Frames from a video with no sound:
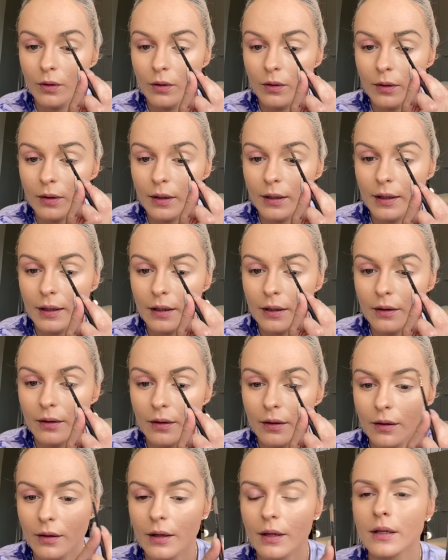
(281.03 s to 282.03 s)
Like
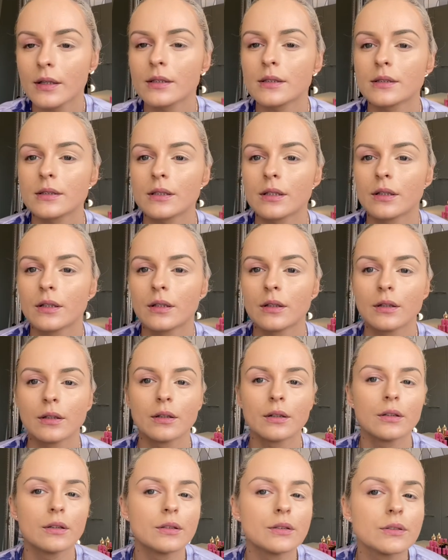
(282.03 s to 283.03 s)
this.
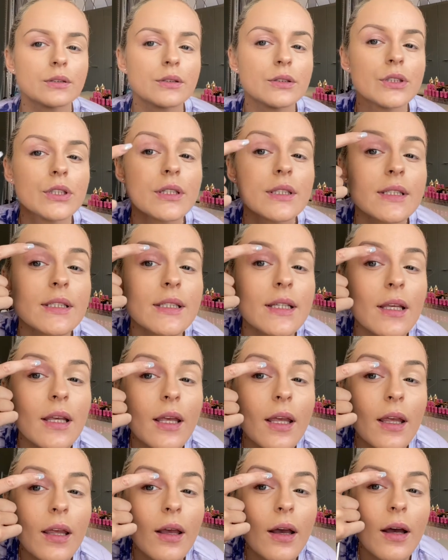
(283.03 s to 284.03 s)
So as you can see
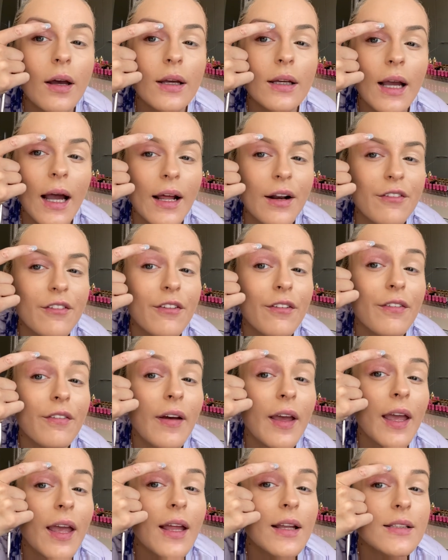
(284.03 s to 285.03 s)
here, it kind of
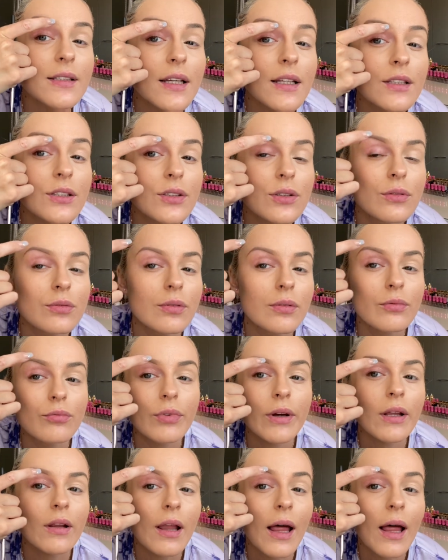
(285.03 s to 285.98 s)
fades into real